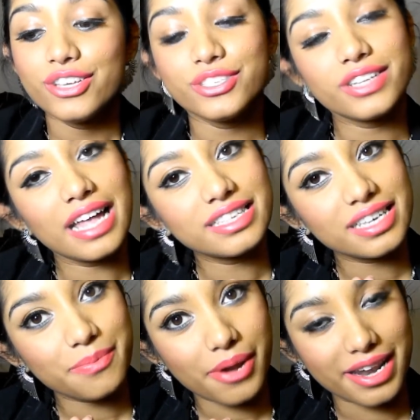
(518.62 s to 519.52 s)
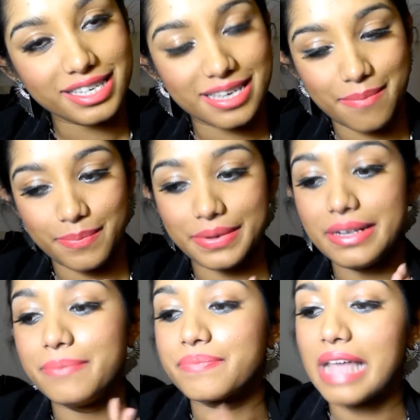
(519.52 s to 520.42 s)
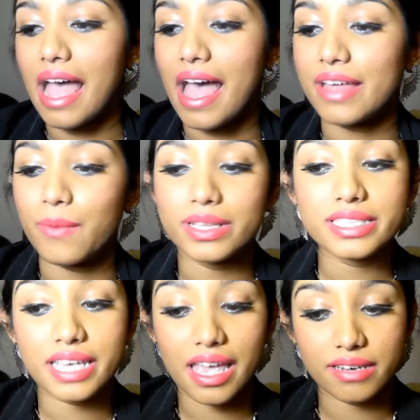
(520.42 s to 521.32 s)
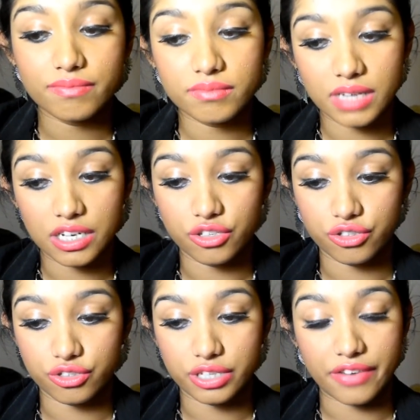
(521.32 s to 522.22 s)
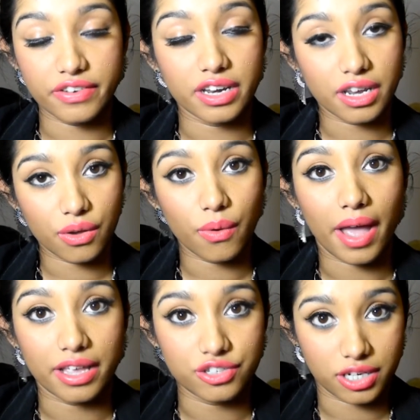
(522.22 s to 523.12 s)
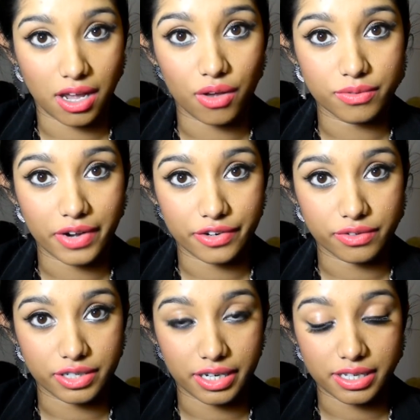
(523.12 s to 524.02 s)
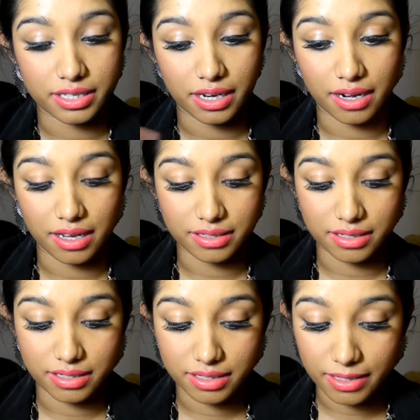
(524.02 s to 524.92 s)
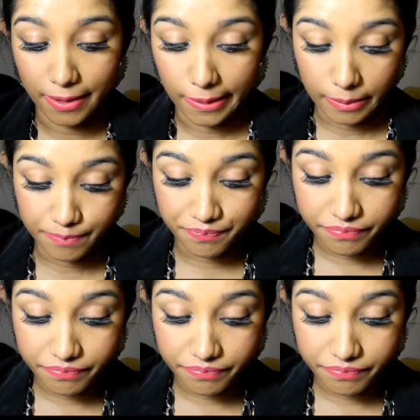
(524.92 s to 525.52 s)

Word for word: so that's it pretty simple and once again you should definitely go and check out retro city sunglasses um,